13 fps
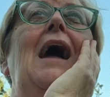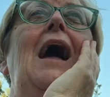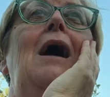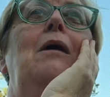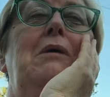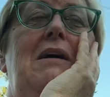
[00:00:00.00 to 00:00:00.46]

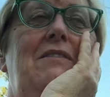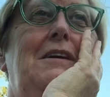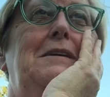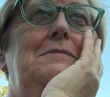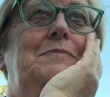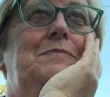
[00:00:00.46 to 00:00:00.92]

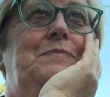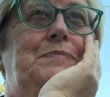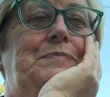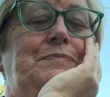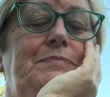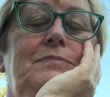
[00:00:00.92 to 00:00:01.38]
However,
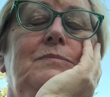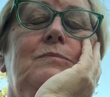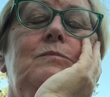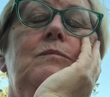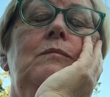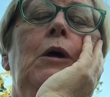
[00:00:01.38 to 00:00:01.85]

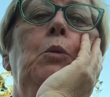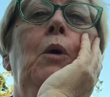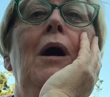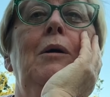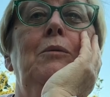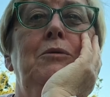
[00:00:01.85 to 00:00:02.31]

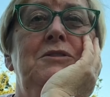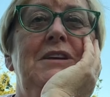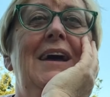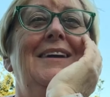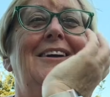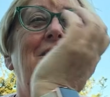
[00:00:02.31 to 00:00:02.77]
what I would
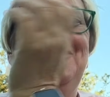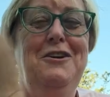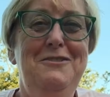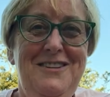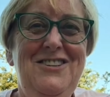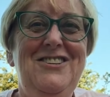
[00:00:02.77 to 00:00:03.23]

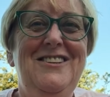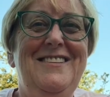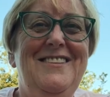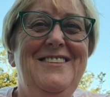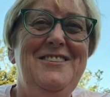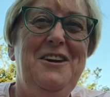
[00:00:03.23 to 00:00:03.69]
encourage you
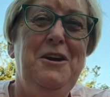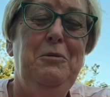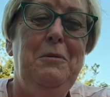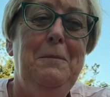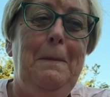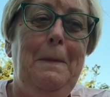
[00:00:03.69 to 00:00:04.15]
to
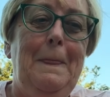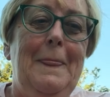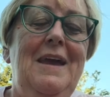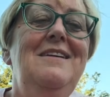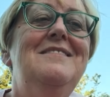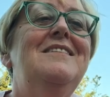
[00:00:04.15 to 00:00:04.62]
do is